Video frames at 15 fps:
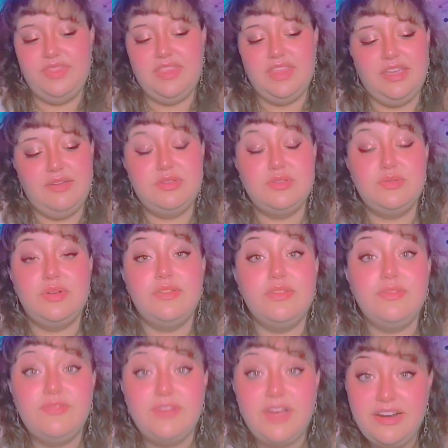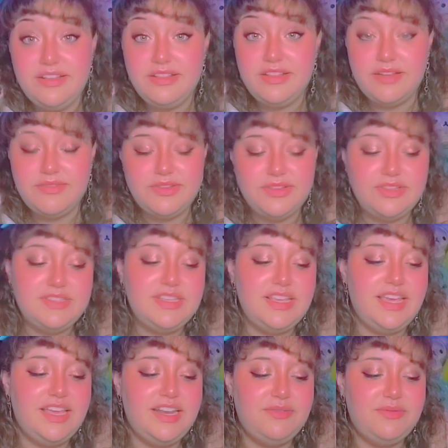It was one of the final levels,
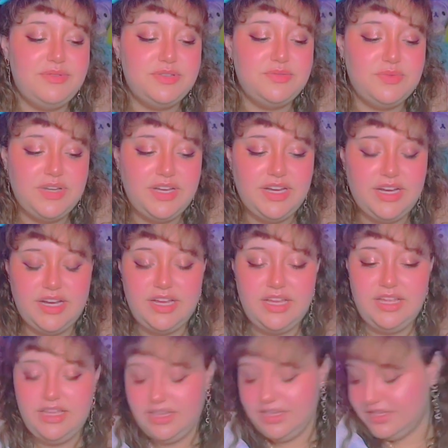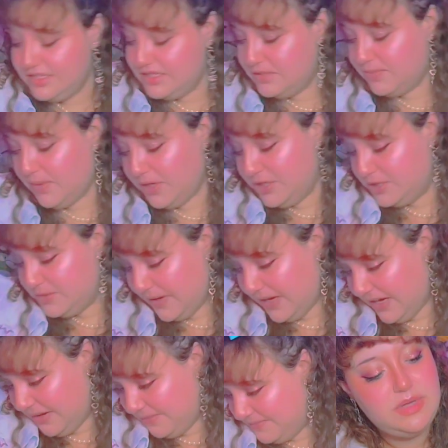and it was where
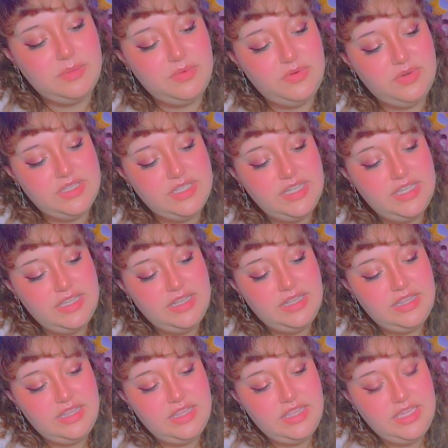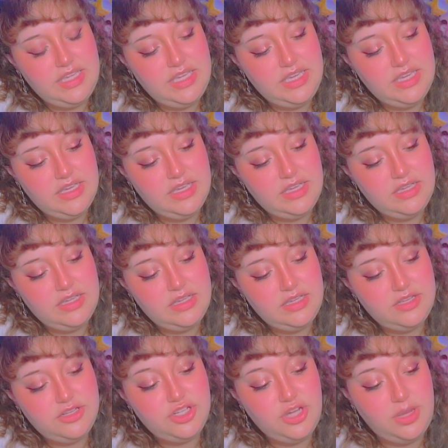SpongeBob was in the
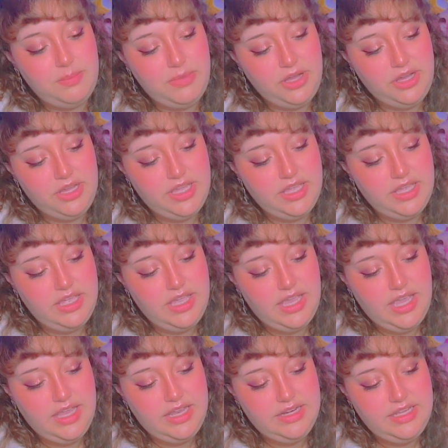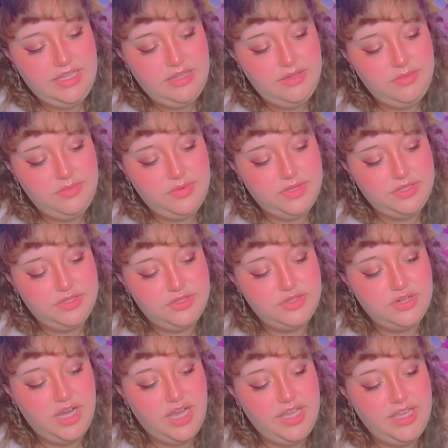chum bucket, and he was
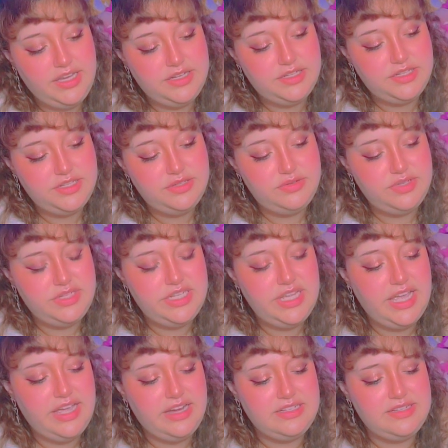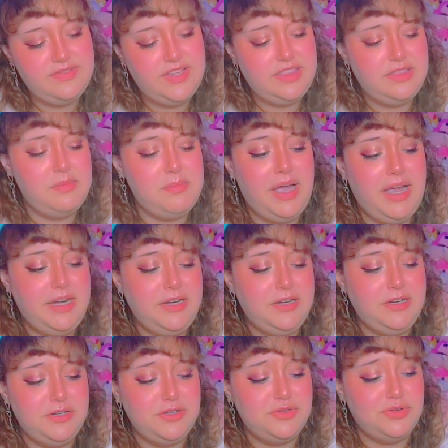trying to deactivate the mind
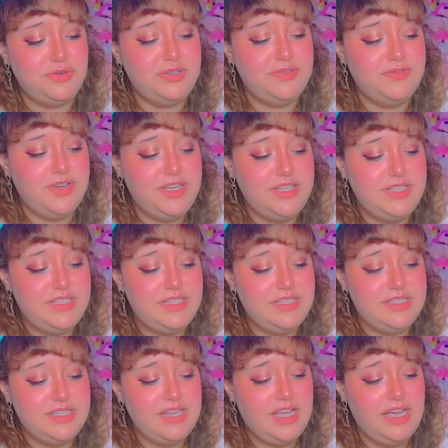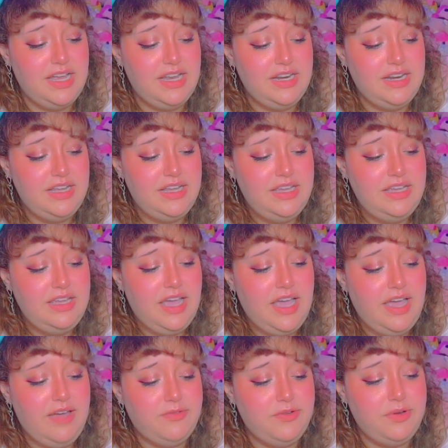control devices on
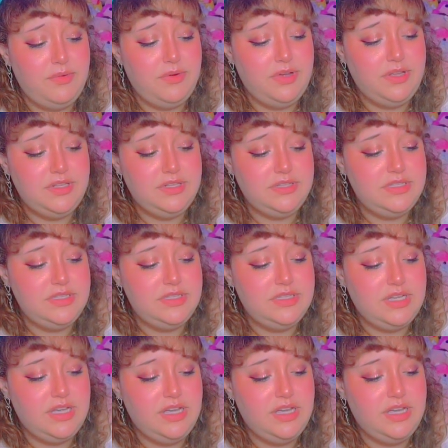everyone's